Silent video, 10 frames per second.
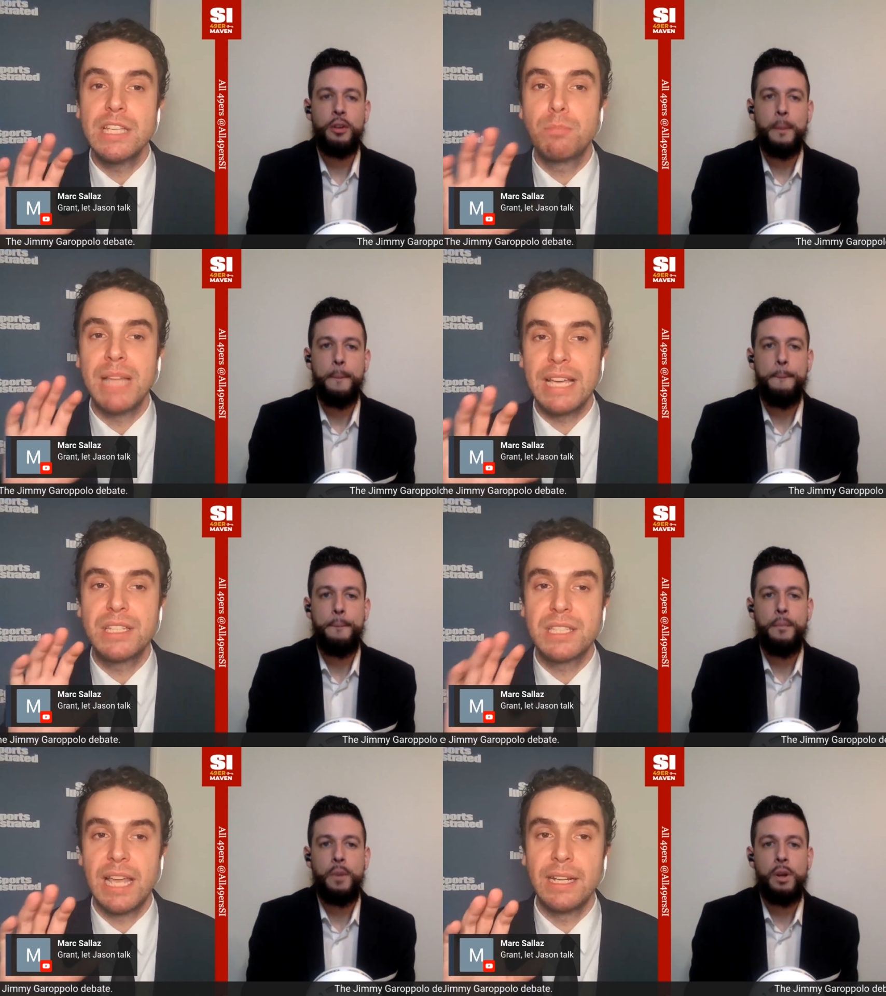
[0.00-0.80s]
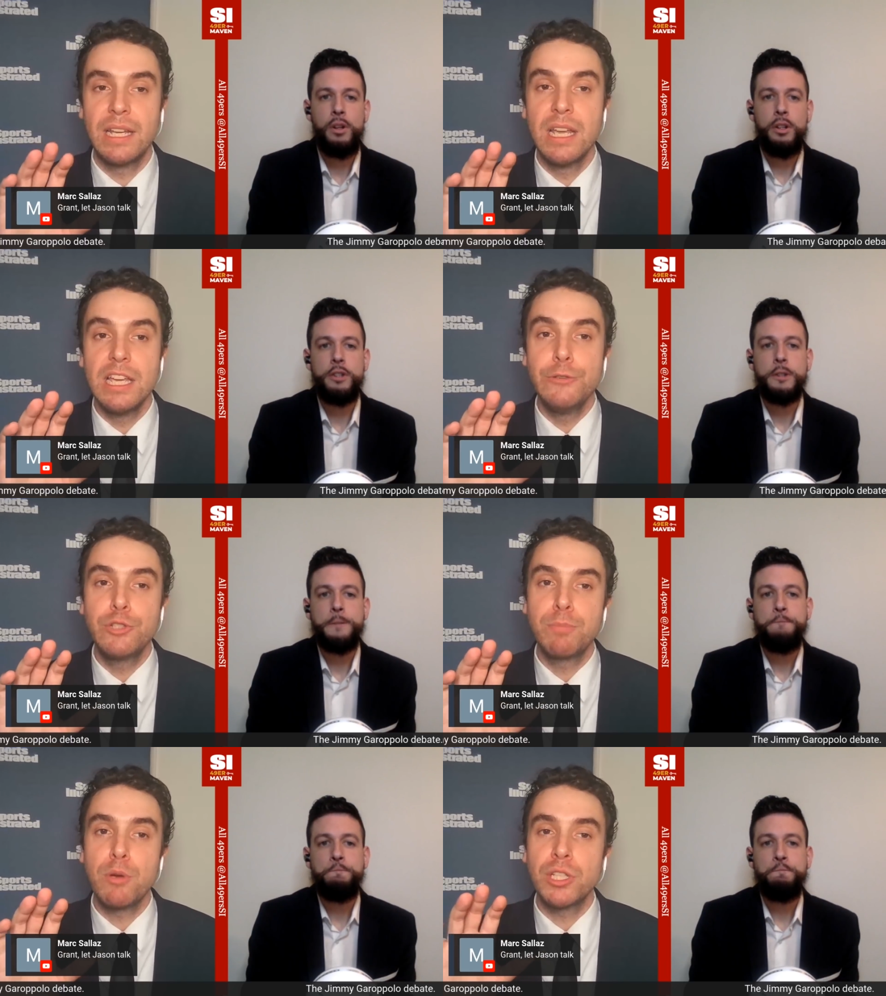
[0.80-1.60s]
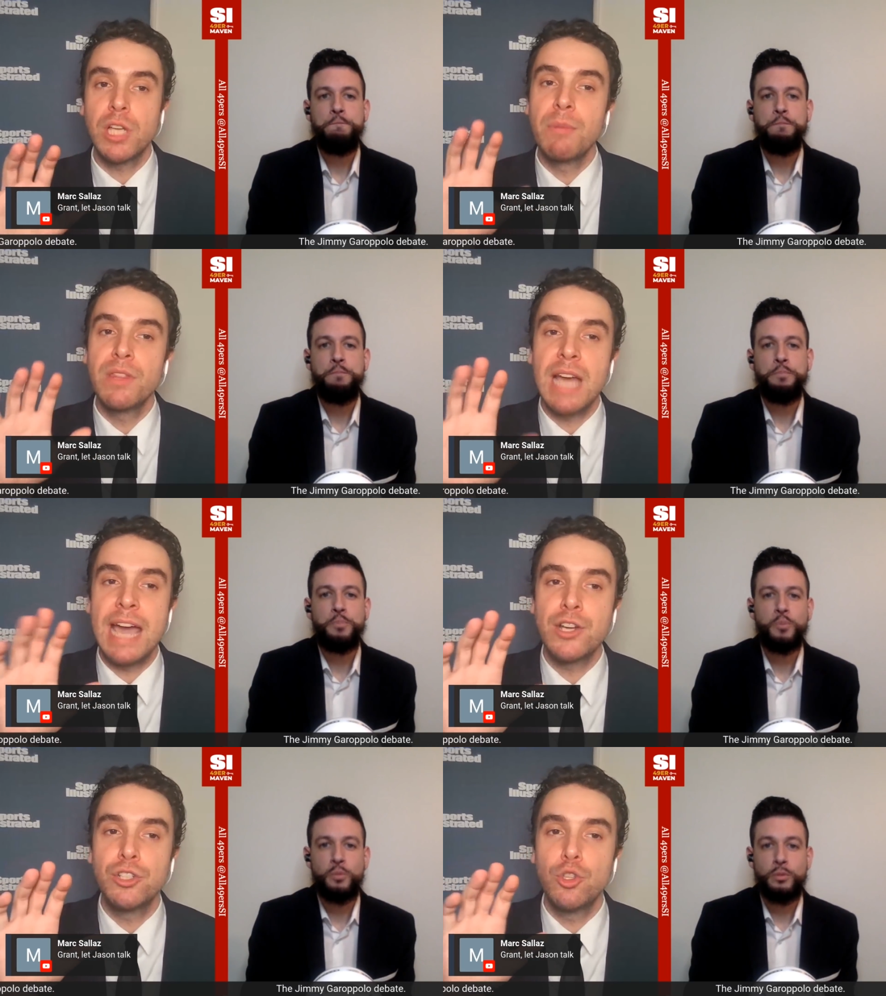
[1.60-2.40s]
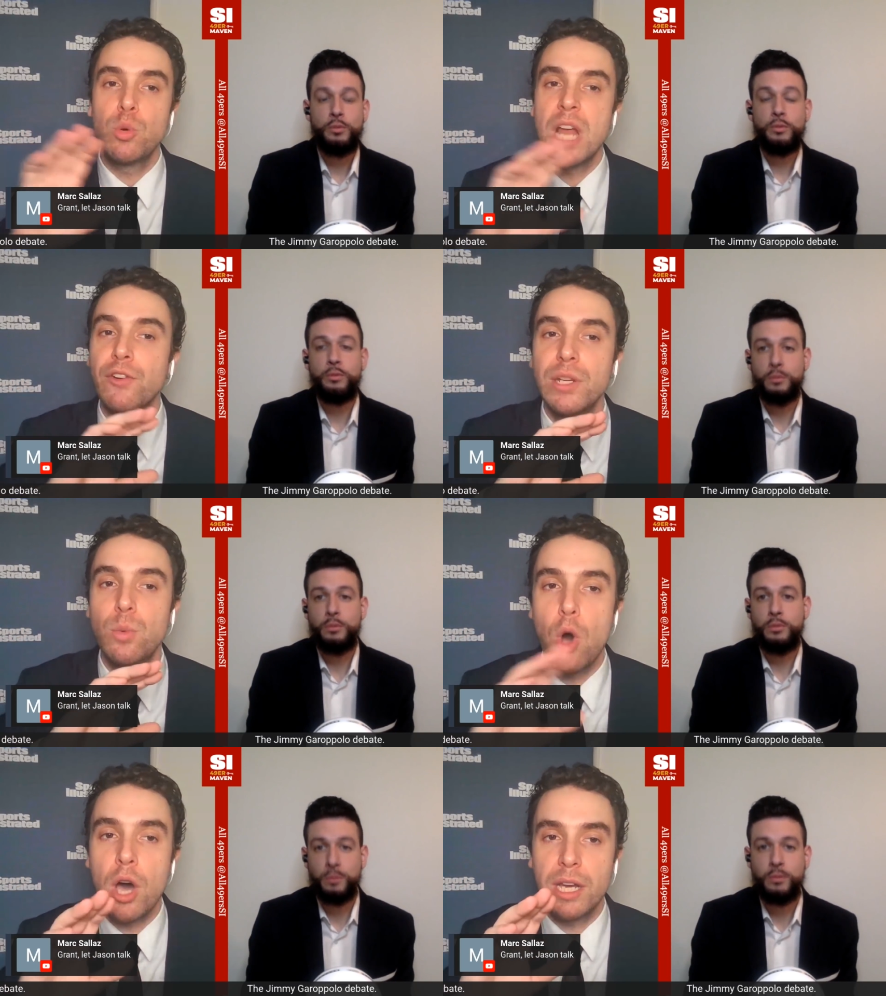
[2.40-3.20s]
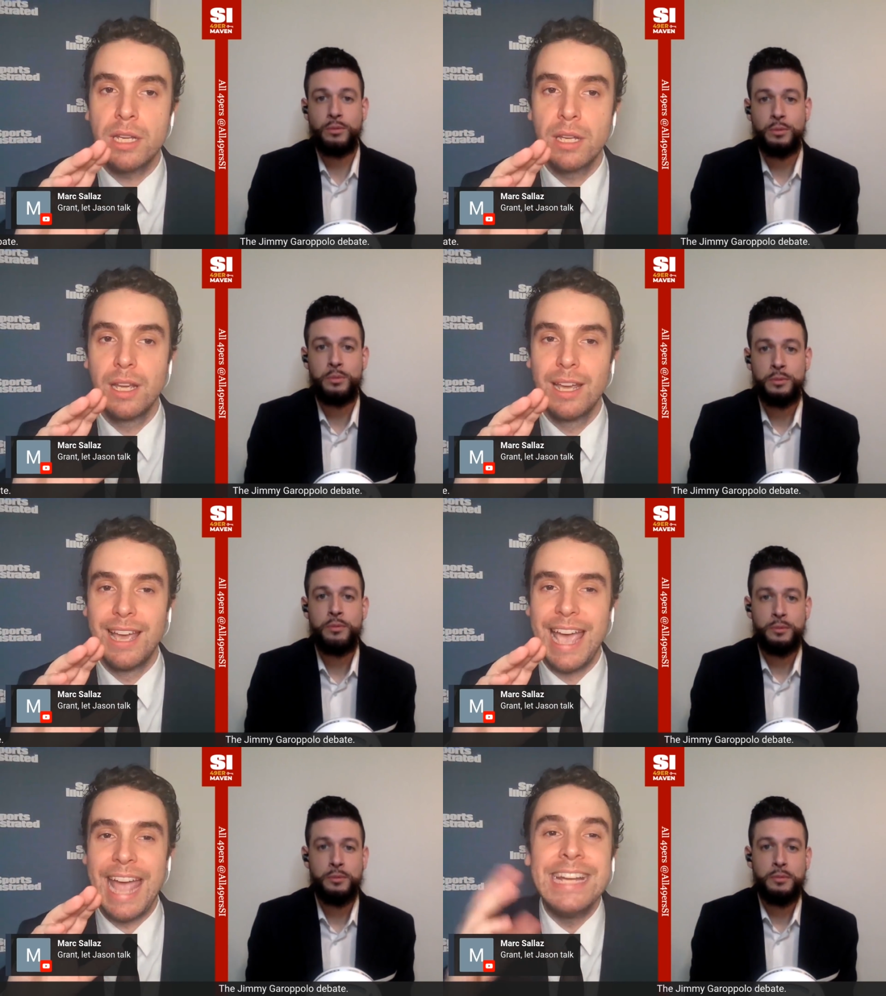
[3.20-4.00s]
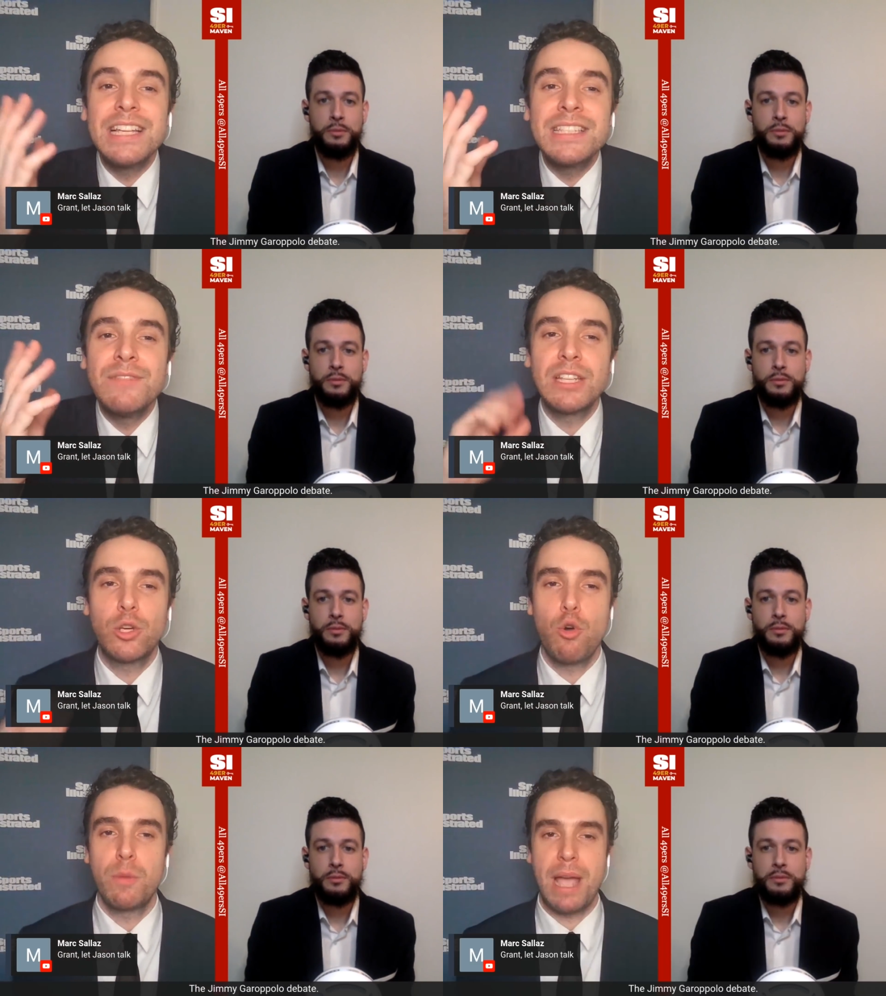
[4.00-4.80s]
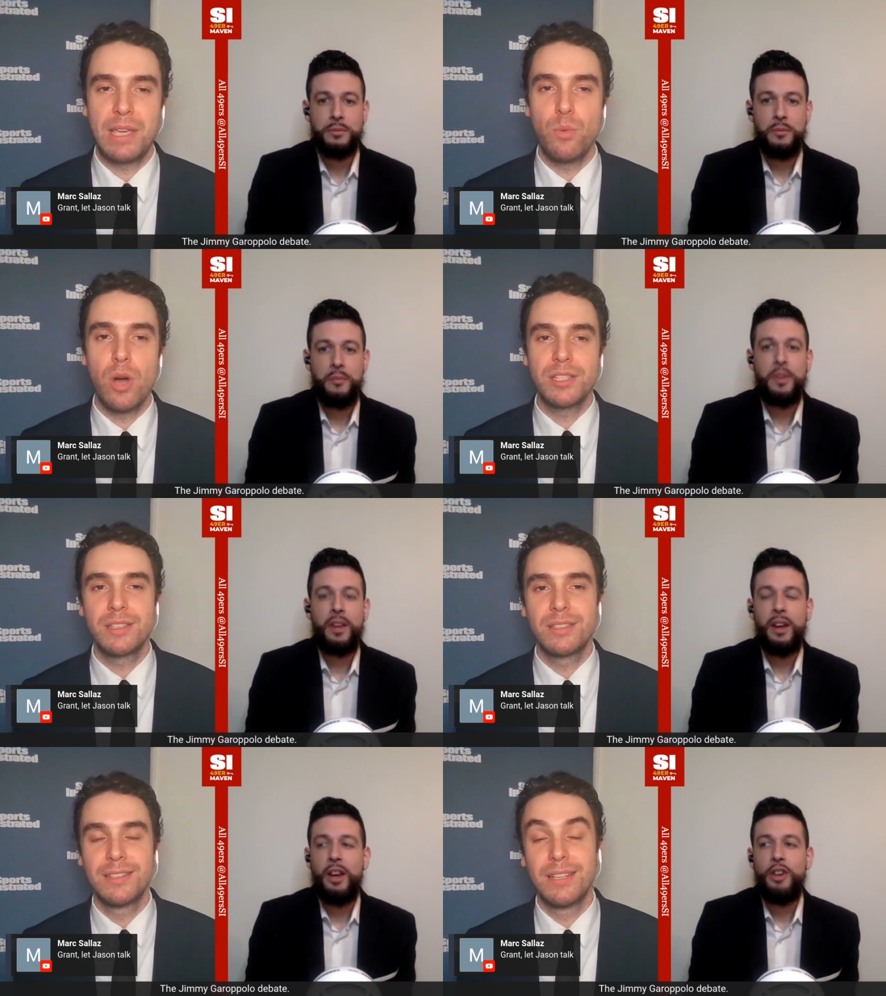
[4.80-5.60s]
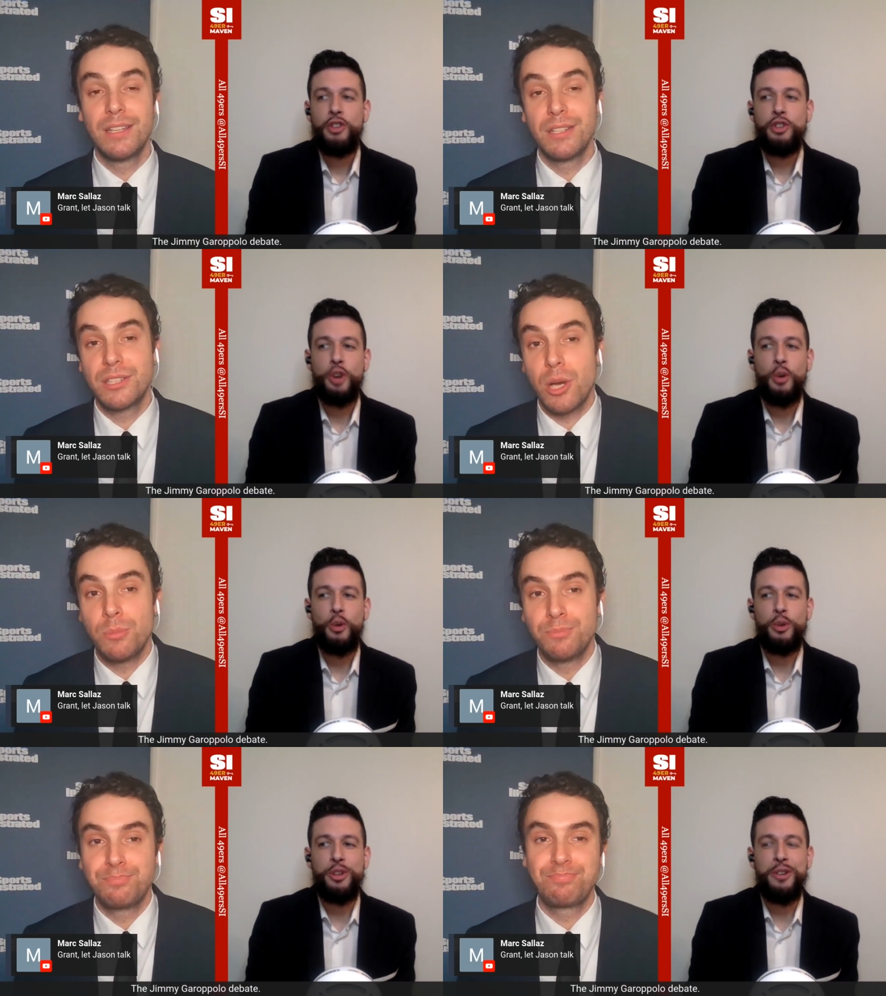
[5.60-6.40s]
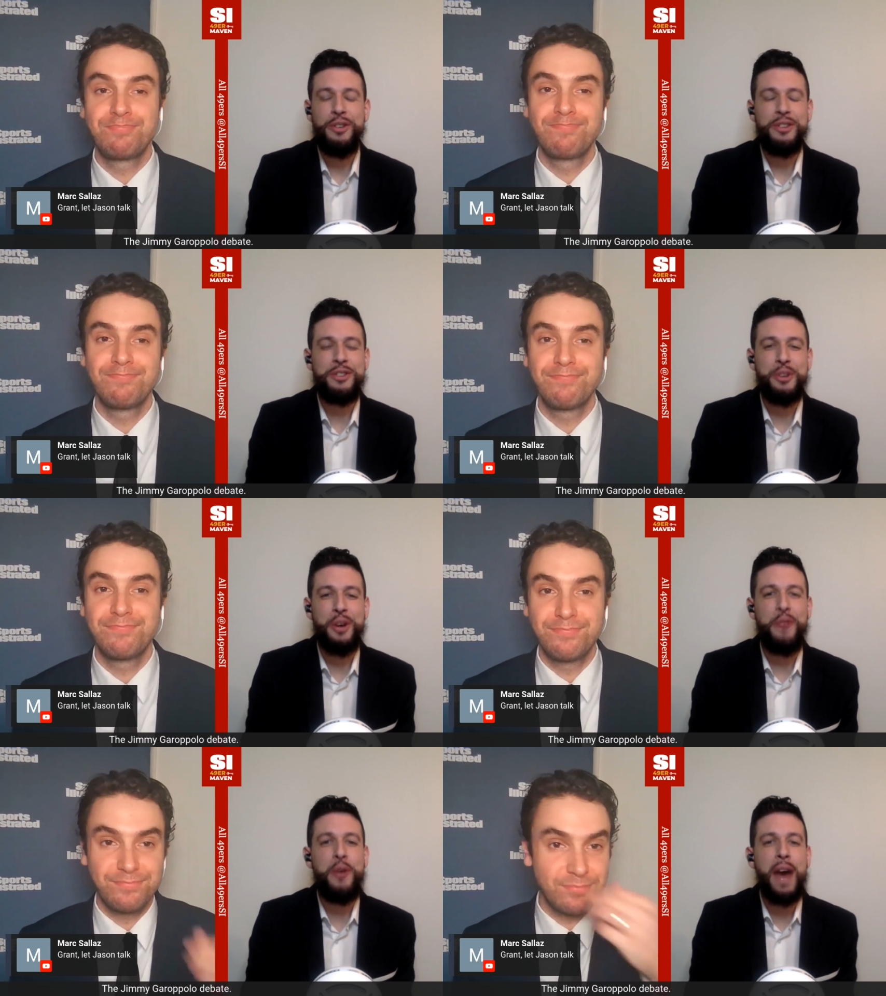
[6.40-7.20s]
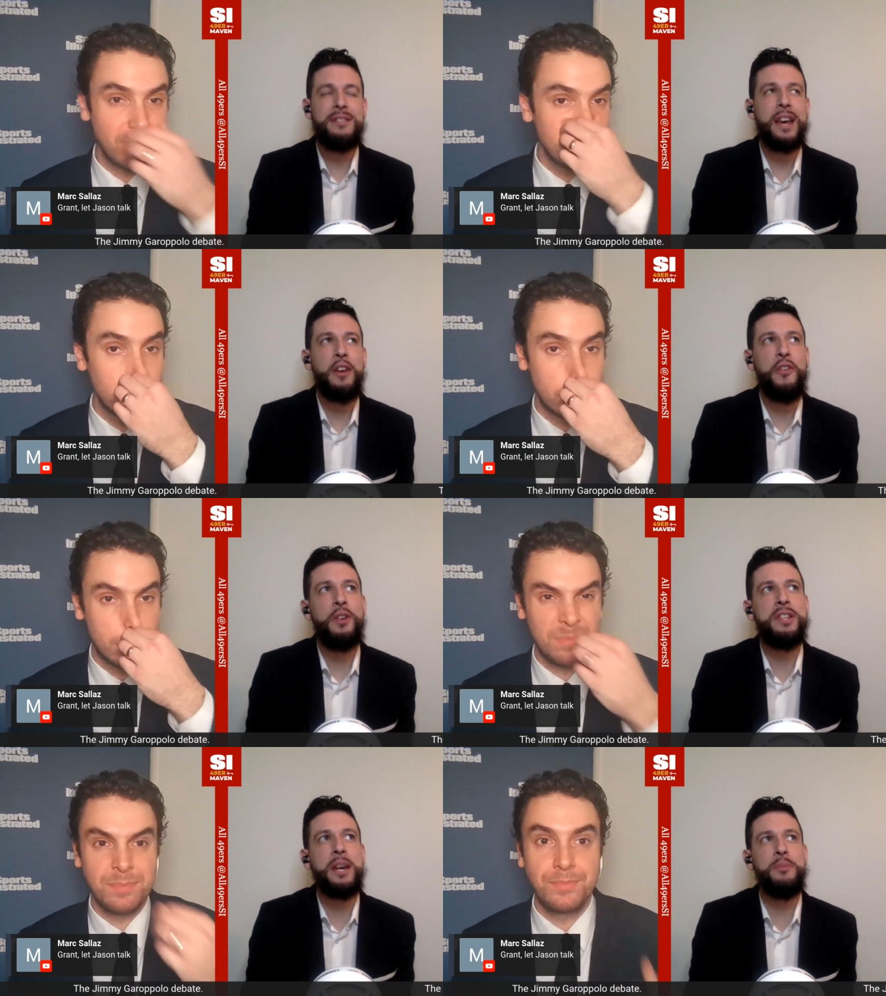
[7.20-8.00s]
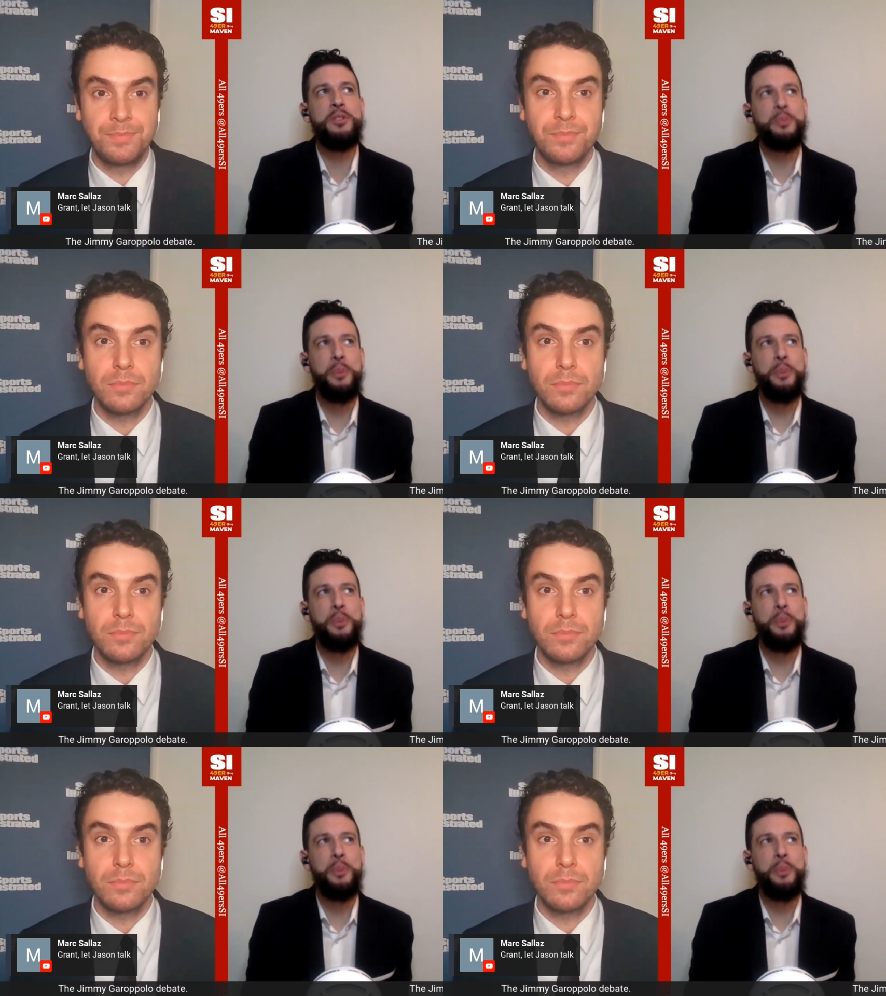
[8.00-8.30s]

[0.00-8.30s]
Speaker 1: his blank slate. He was supposed to come to the Niners and do whatever he wanted, and he doesn't even get the quarterback he wants. So,
Speaker 2: so, so if you ask NFL teams,